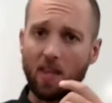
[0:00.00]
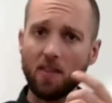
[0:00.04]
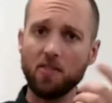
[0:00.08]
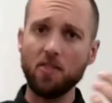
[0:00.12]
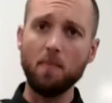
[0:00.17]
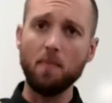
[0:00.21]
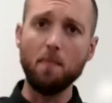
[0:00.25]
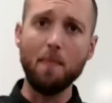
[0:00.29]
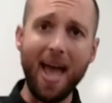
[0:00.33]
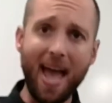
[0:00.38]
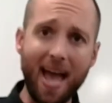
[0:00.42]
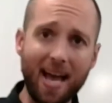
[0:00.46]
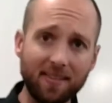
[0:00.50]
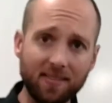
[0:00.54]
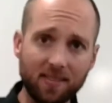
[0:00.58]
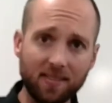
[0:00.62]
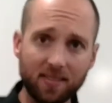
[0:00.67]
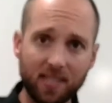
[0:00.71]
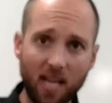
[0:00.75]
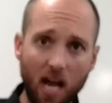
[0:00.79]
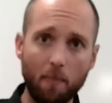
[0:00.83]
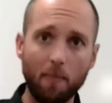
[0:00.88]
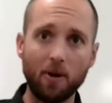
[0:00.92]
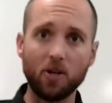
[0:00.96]
The mass
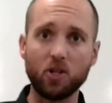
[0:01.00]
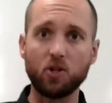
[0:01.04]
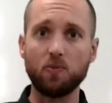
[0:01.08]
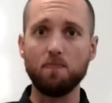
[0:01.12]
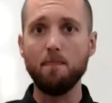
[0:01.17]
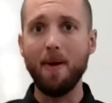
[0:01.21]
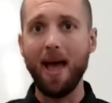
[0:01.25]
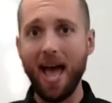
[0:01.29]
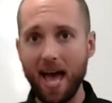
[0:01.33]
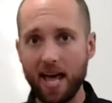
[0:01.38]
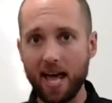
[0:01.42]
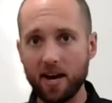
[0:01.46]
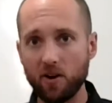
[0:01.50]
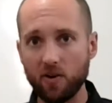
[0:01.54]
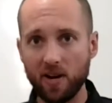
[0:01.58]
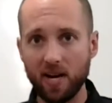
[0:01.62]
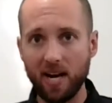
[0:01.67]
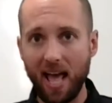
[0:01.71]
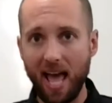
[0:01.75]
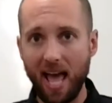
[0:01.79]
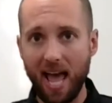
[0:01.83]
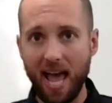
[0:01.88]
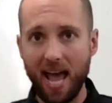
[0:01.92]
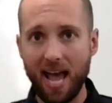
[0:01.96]
is how much matter
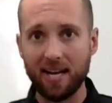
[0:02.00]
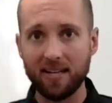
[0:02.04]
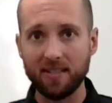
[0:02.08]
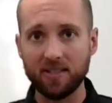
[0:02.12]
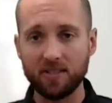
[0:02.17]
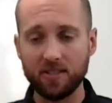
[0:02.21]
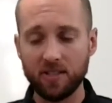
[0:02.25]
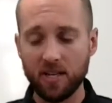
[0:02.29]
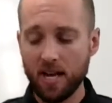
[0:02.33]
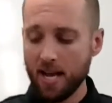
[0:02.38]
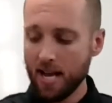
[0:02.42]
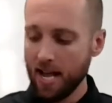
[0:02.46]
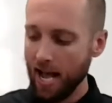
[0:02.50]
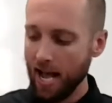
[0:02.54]
it has.